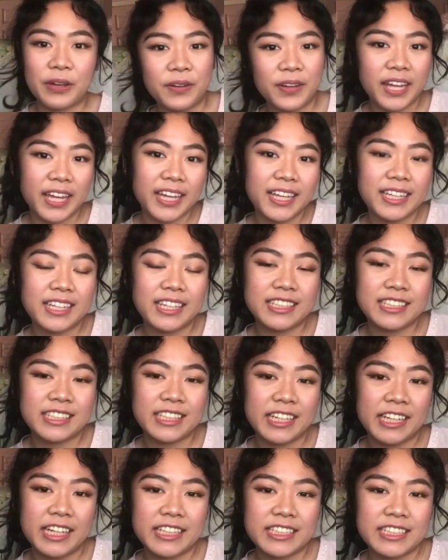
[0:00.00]
Okay, it is the
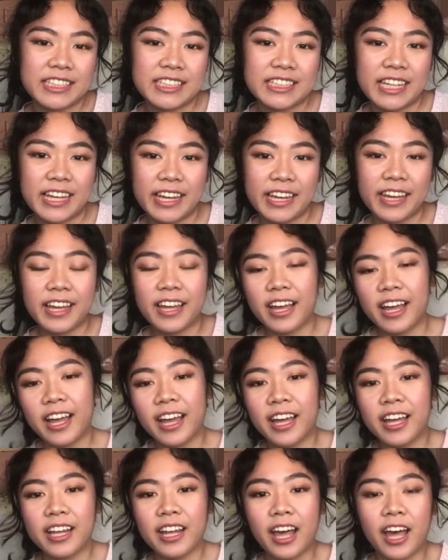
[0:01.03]
next day
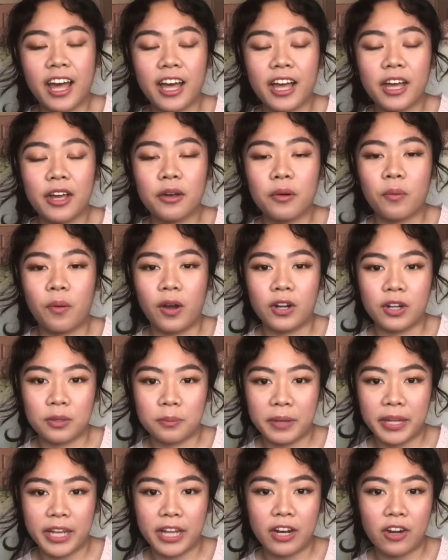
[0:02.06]
and I watered
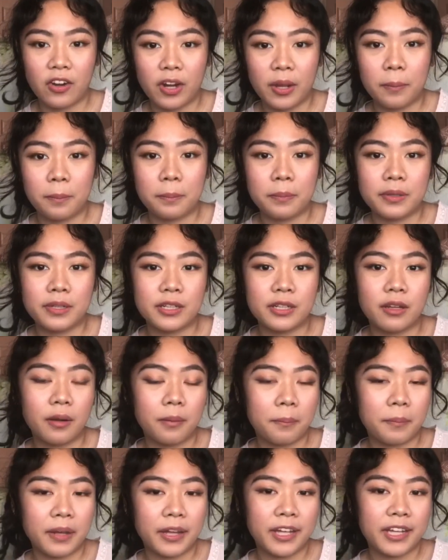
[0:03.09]
my hair and put
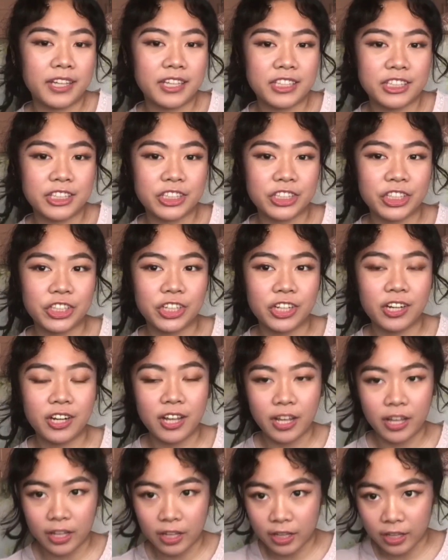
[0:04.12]
my conditioner,
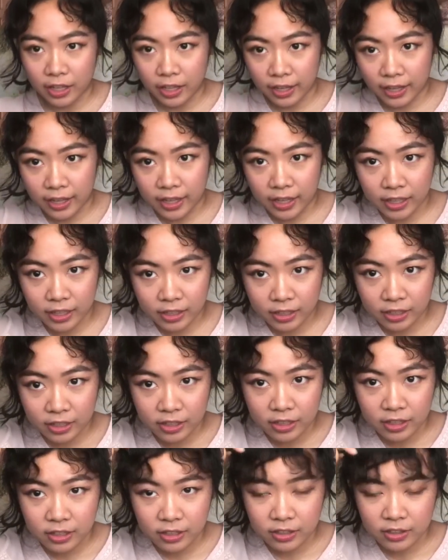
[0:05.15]
and
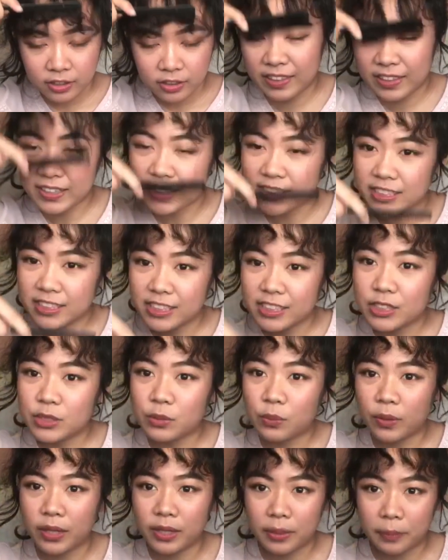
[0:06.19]
this is
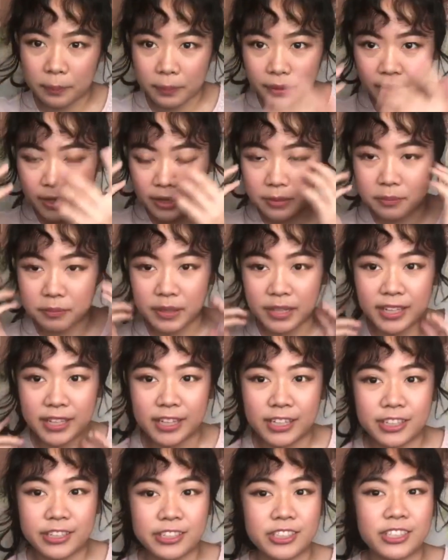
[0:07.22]
what my
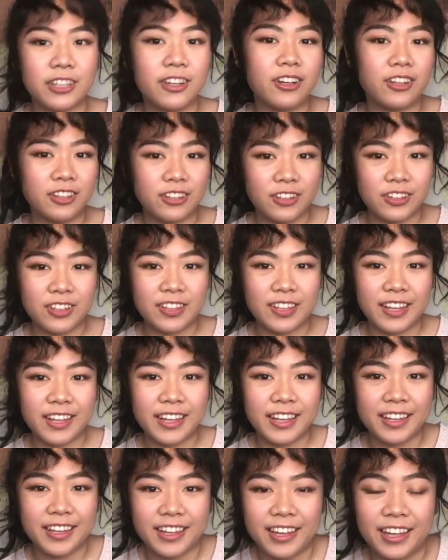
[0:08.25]
bangs look
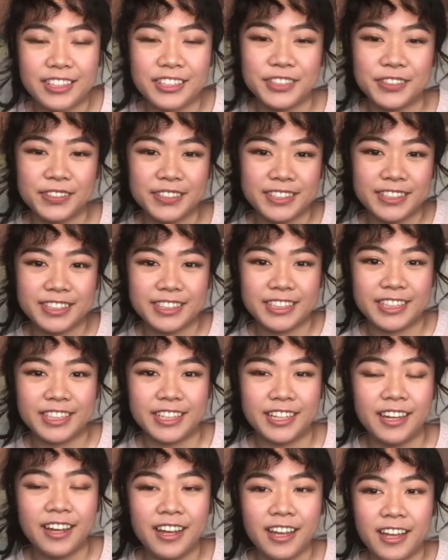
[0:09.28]
like. As you can see,
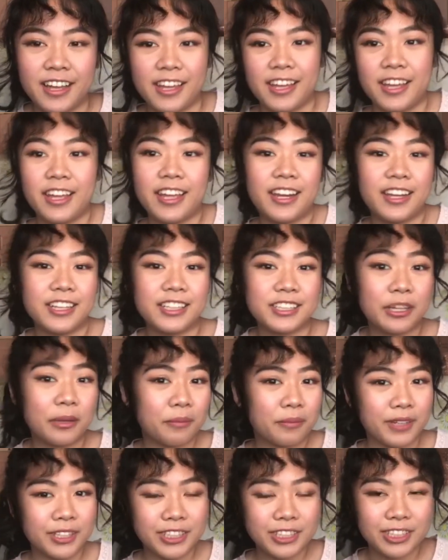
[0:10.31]
it is
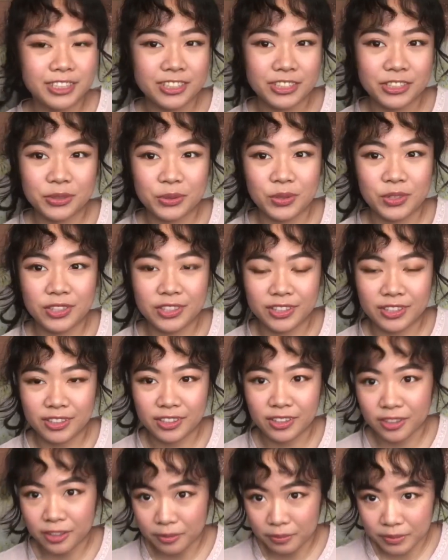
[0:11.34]
much
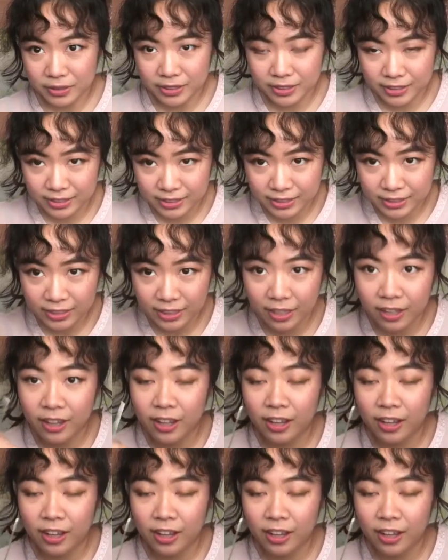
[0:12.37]
shorter because